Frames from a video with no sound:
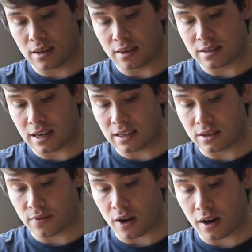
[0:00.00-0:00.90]
in the days
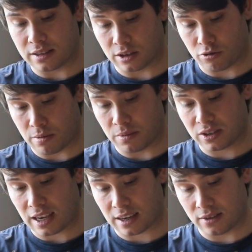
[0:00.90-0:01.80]
of Isengrim
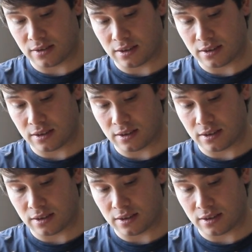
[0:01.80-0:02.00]
II,